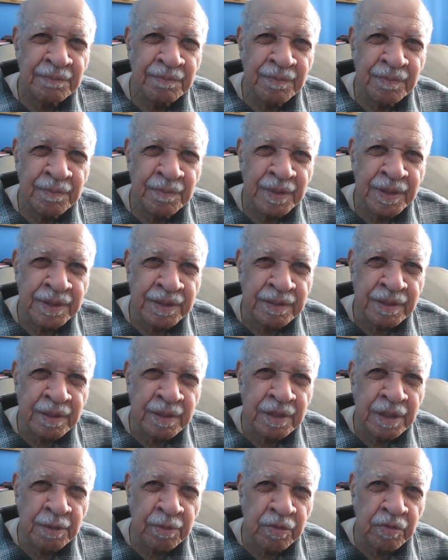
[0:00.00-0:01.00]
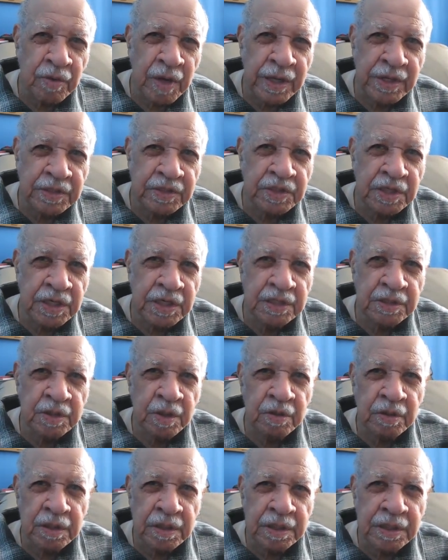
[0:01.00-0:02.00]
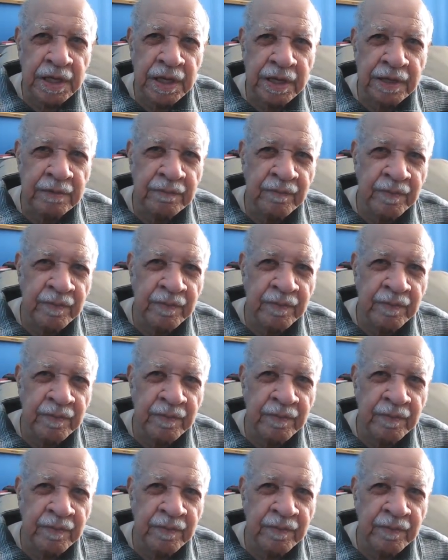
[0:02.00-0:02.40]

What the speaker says: But civil rights changed all of that.